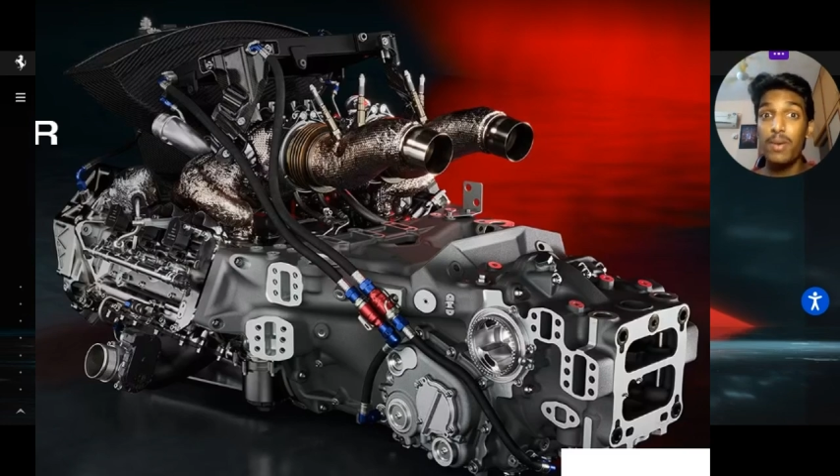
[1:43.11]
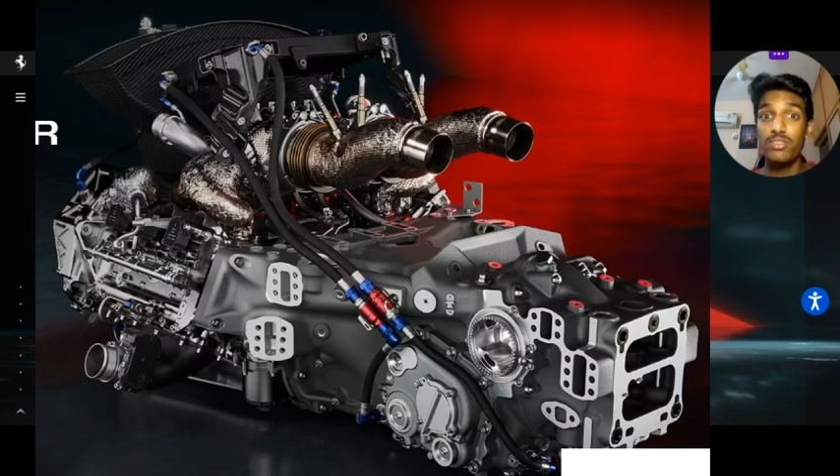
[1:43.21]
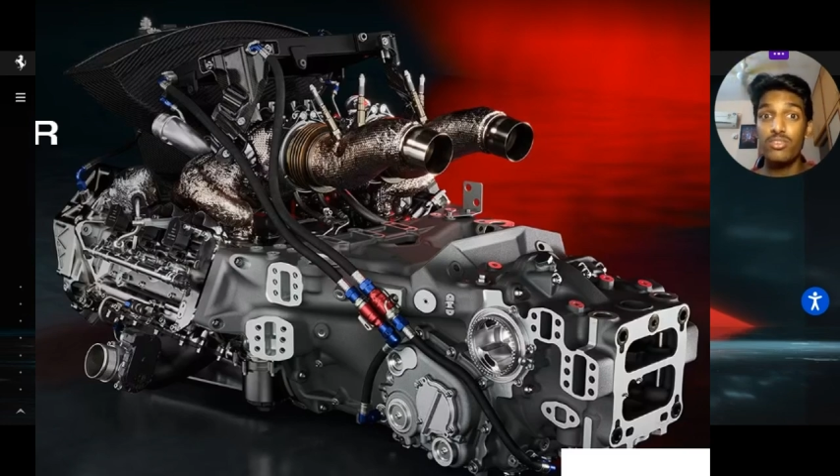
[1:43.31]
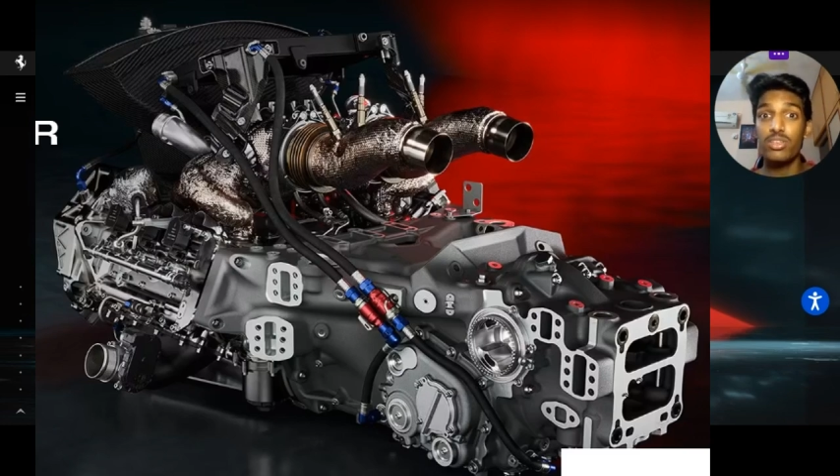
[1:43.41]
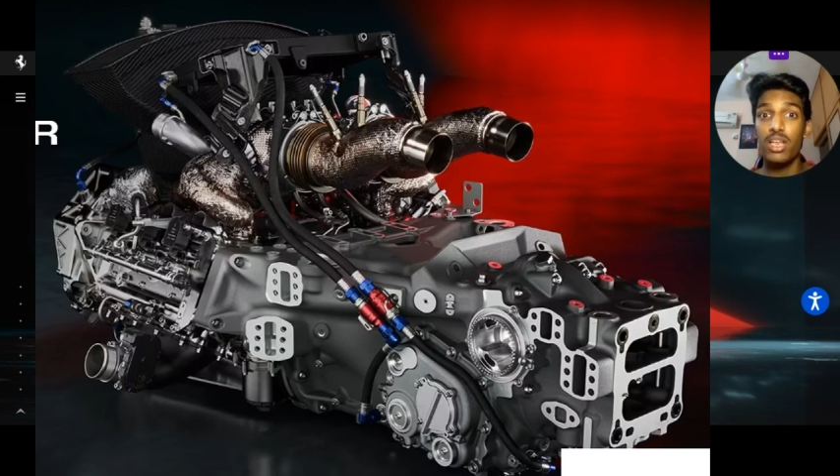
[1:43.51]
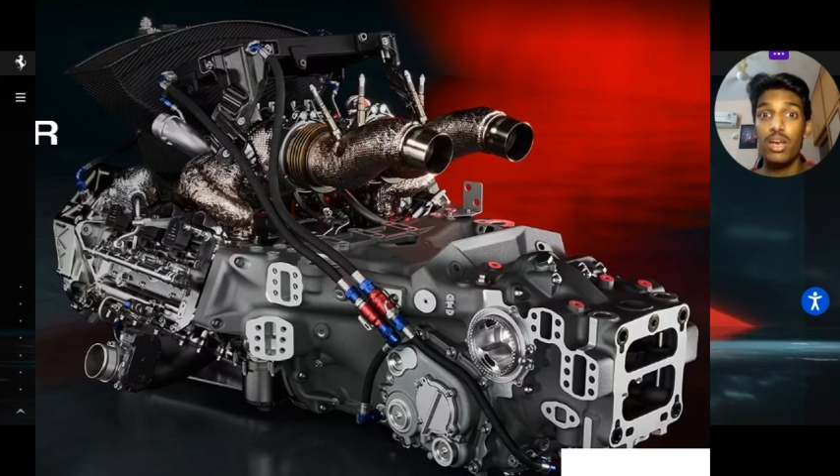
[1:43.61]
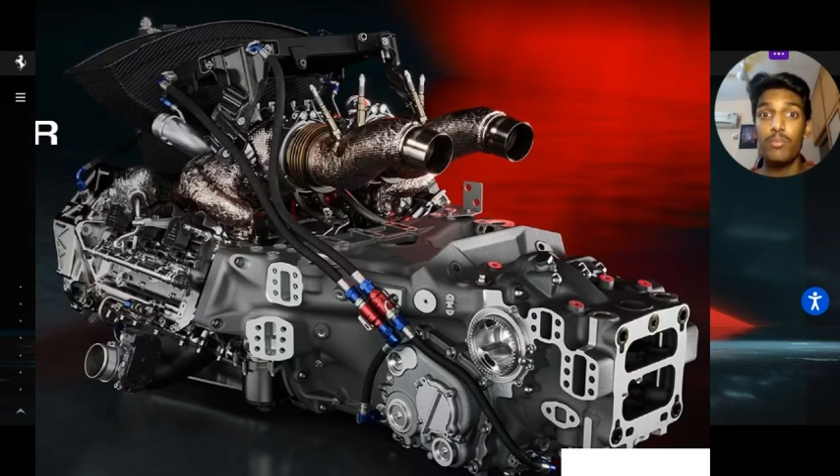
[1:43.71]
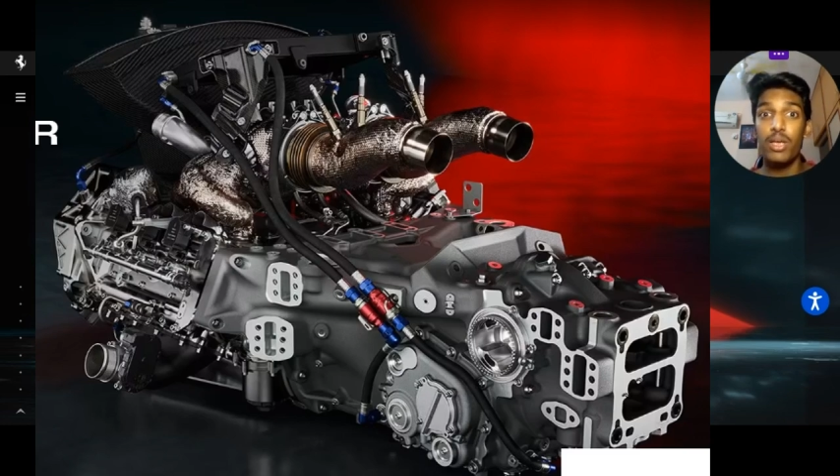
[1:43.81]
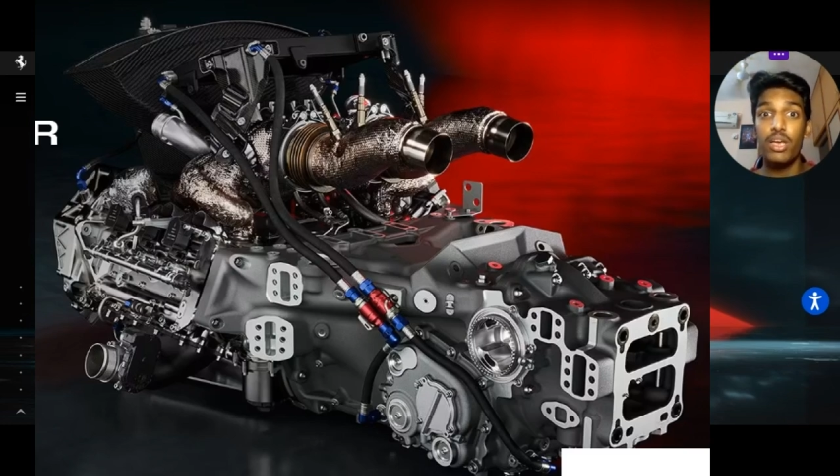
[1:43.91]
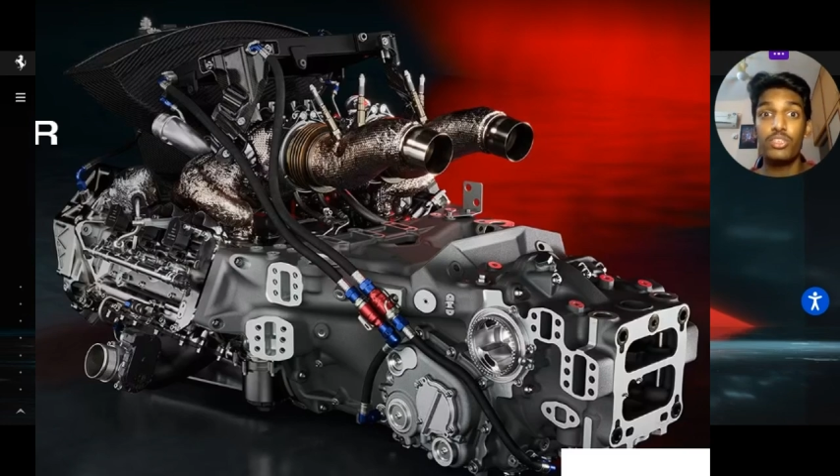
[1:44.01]
based on the
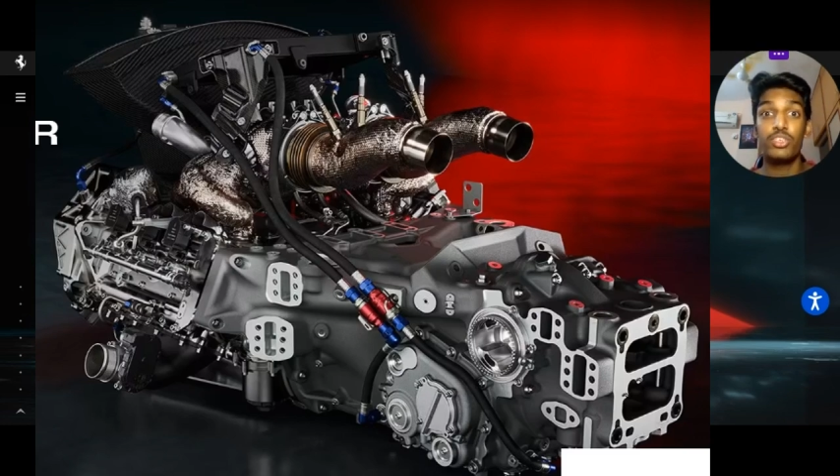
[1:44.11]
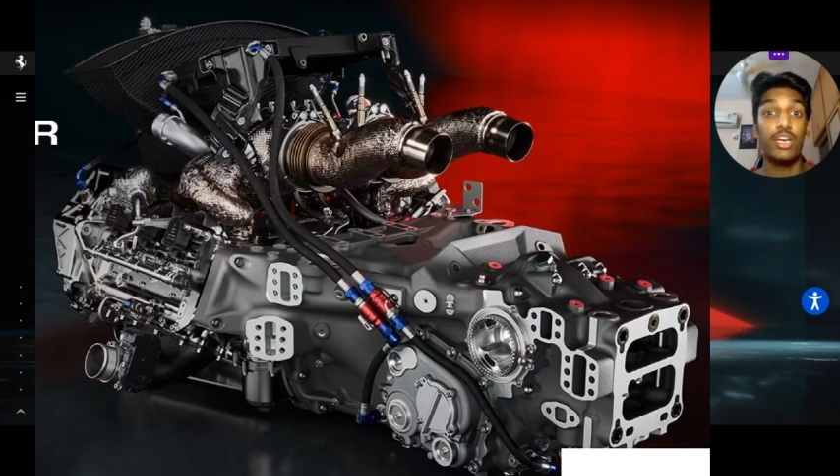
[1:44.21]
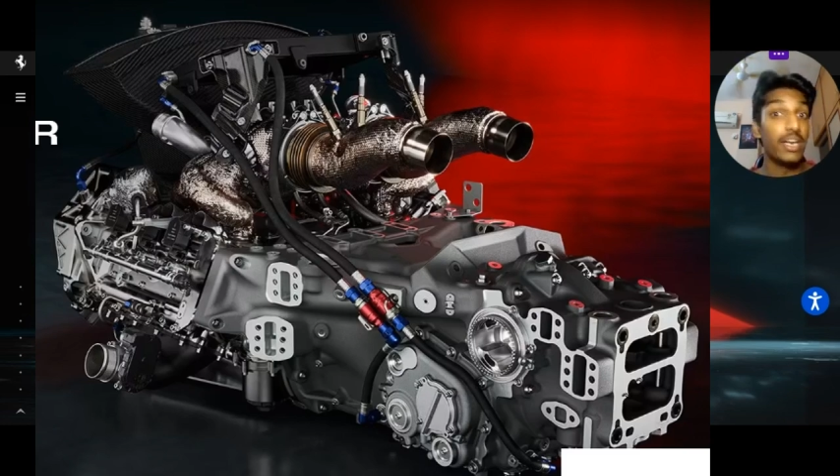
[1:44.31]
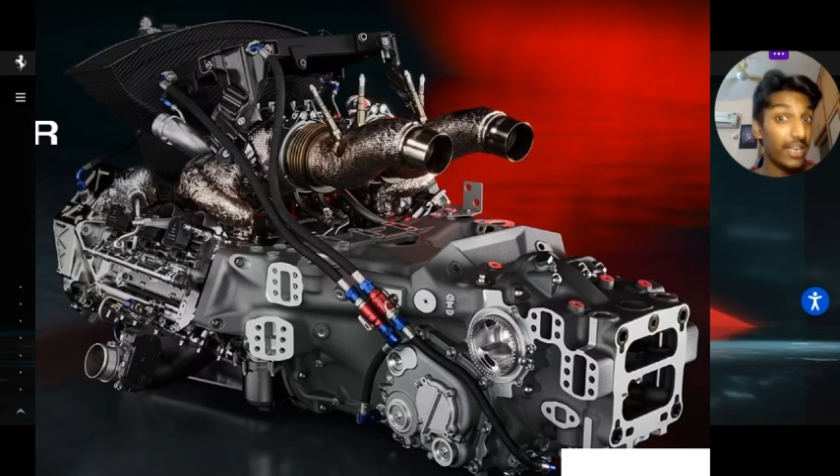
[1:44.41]
LMDH,